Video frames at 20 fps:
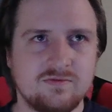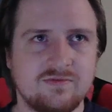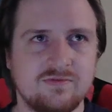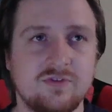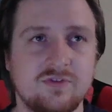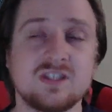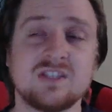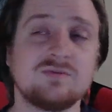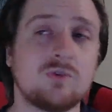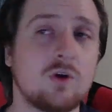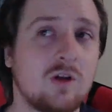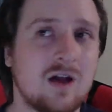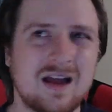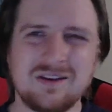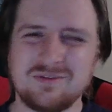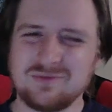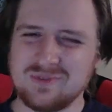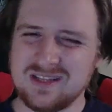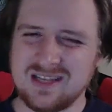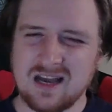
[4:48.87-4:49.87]
First of all, I
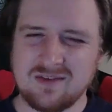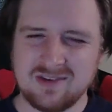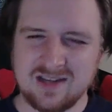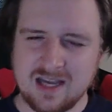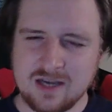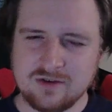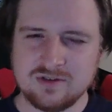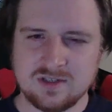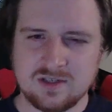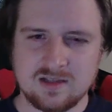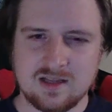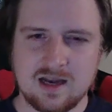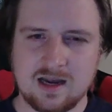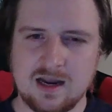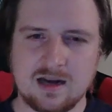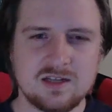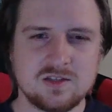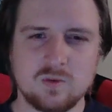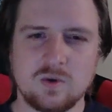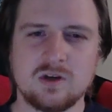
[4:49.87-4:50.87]
didn't really have any interest in
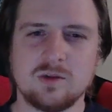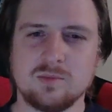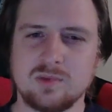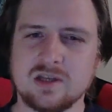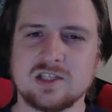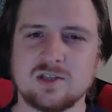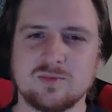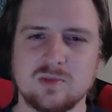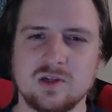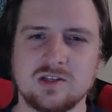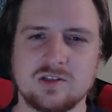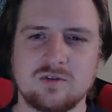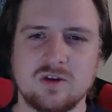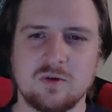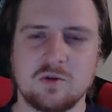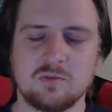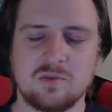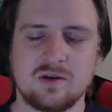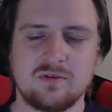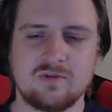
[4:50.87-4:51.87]
that. I just wanted to play split
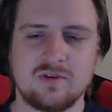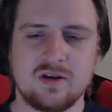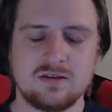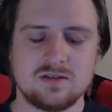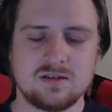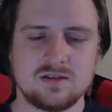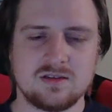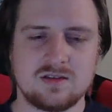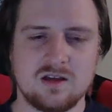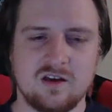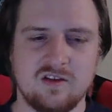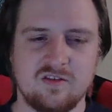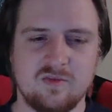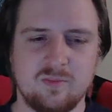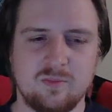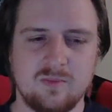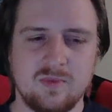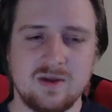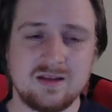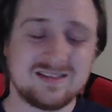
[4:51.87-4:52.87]
screen with my friends and stuff.
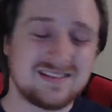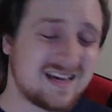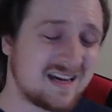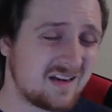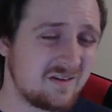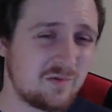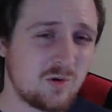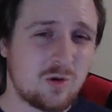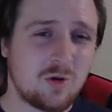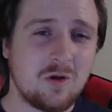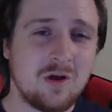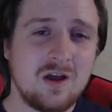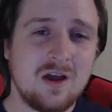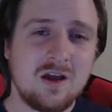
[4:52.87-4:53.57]
And second of all,